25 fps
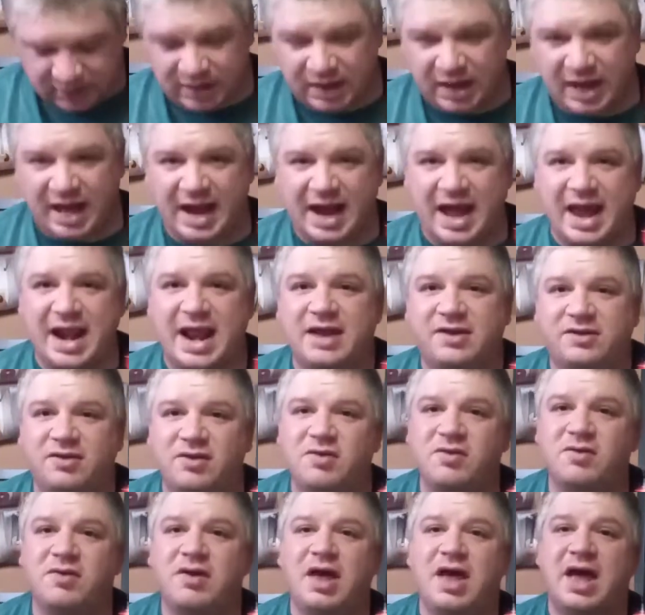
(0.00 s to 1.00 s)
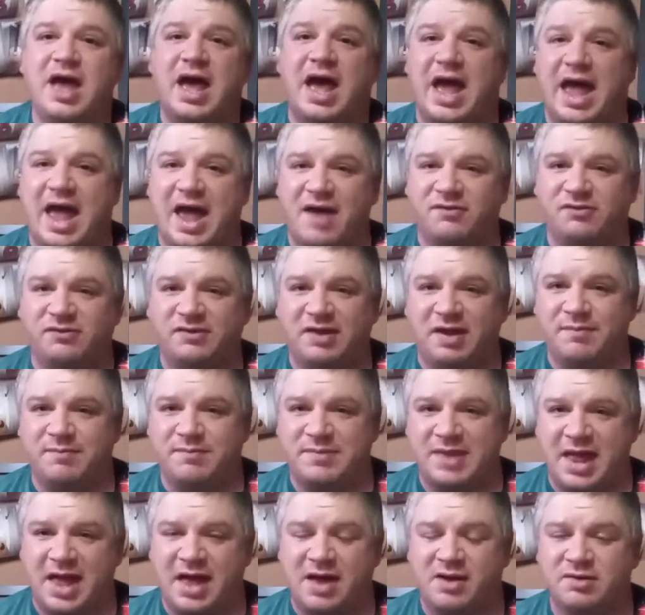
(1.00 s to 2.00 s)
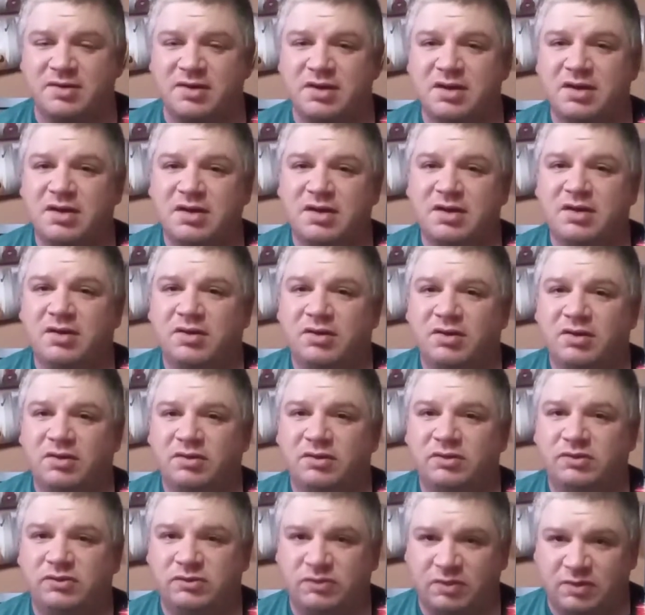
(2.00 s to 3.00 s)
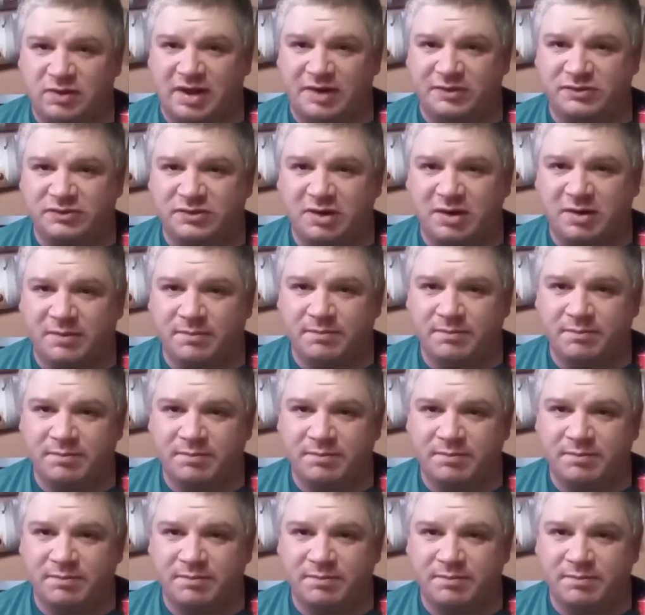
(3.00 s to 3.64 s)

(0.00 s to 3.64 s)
I got that tuned a half step down to an F sharp.